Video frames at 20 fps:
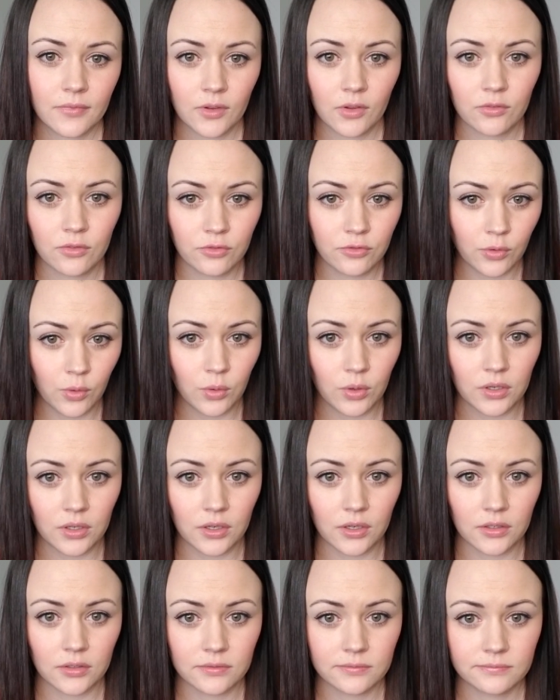
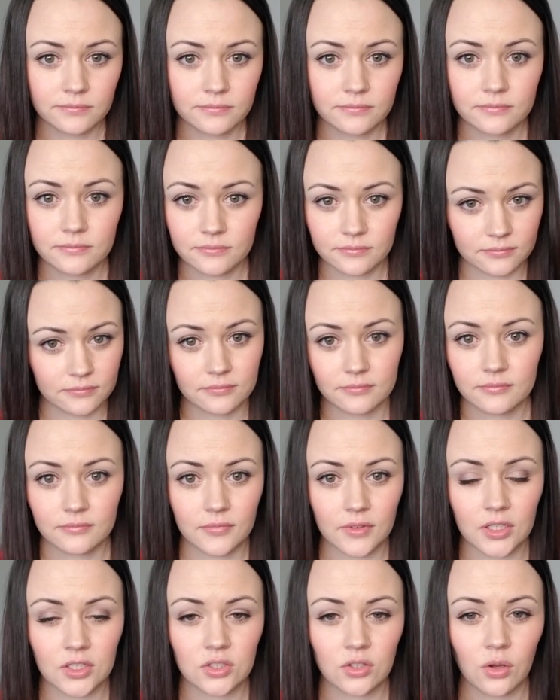for
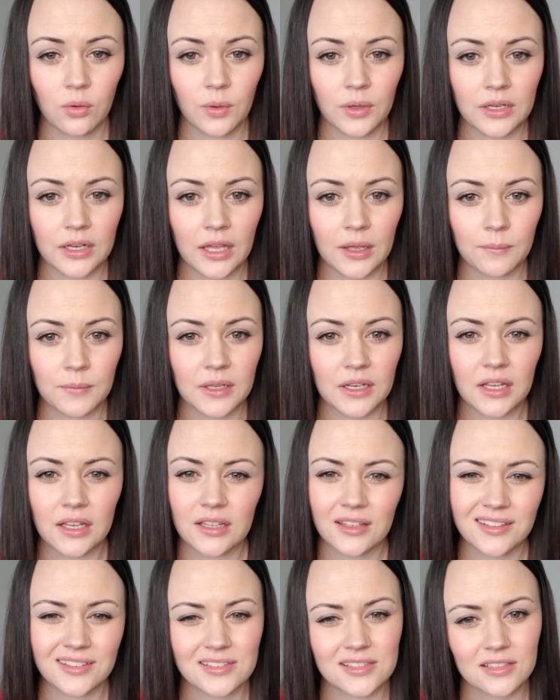the adult one. I mean,
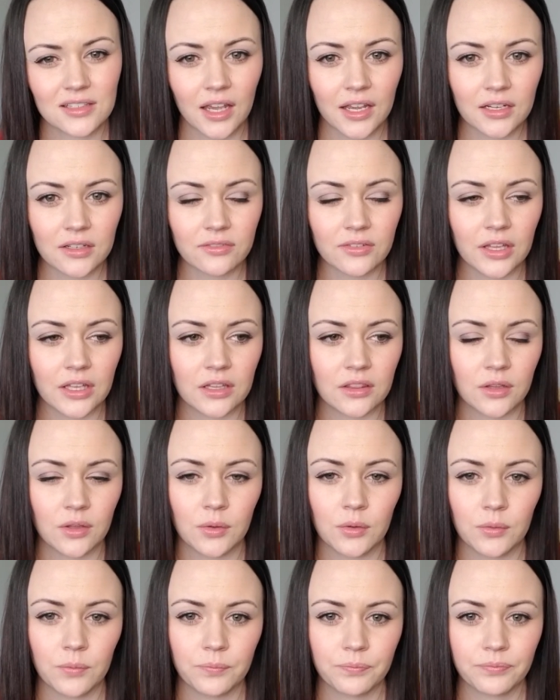it's kind of like
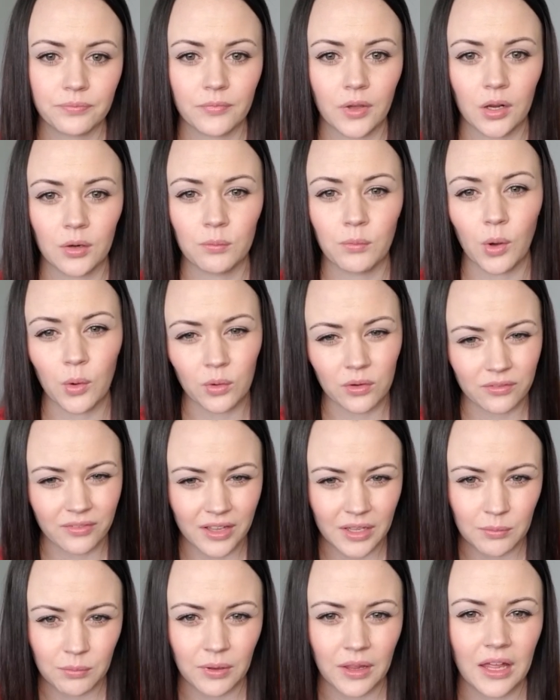our
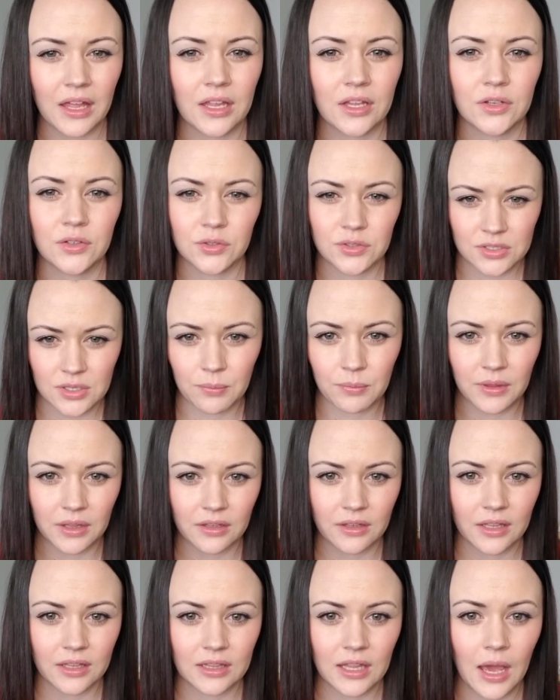Motivate blend or something
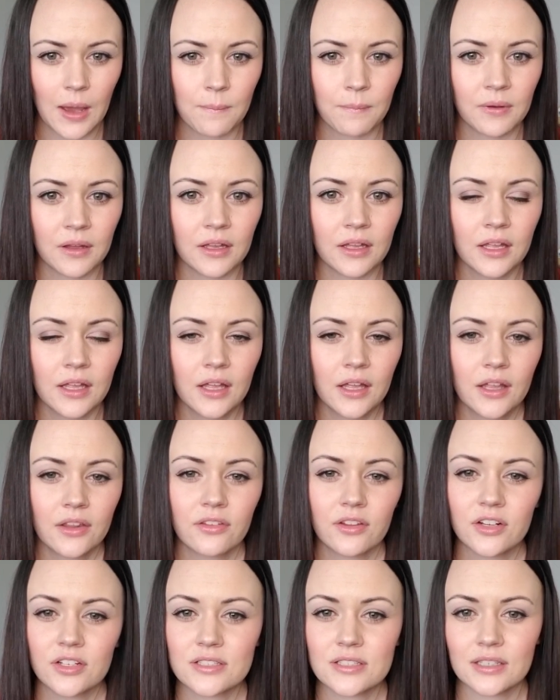like that, but
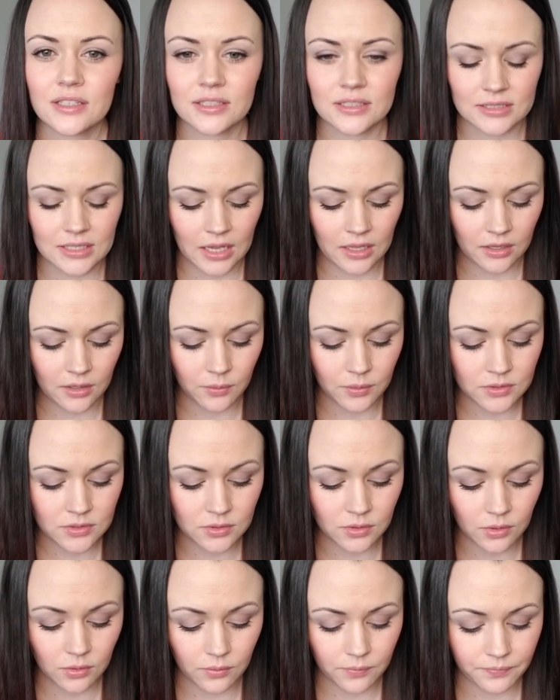there isn't exactly one.
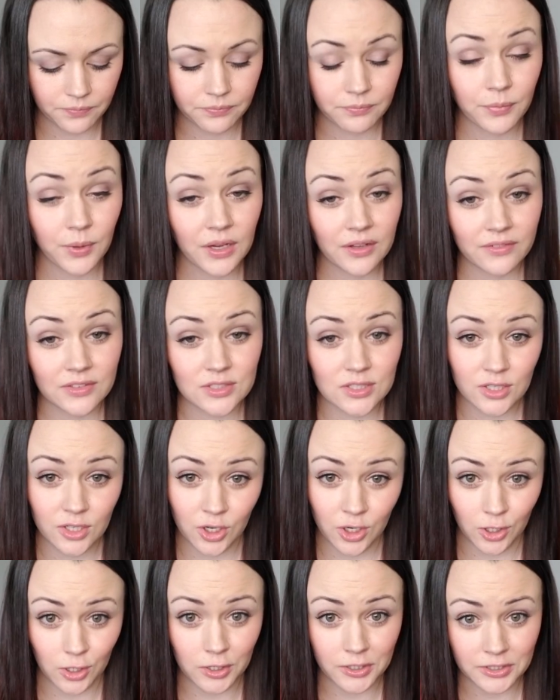So Brave is the
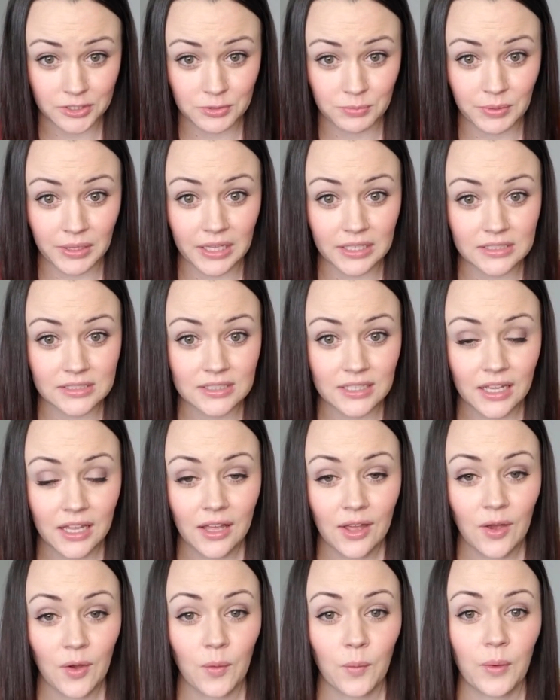Courage blend,
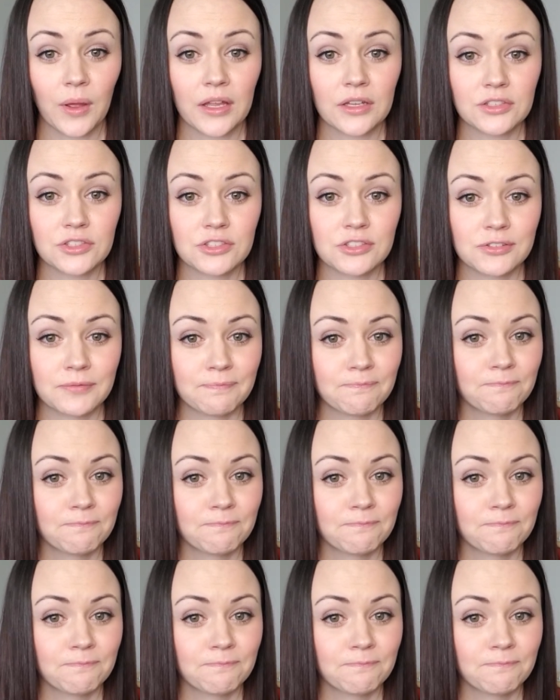which,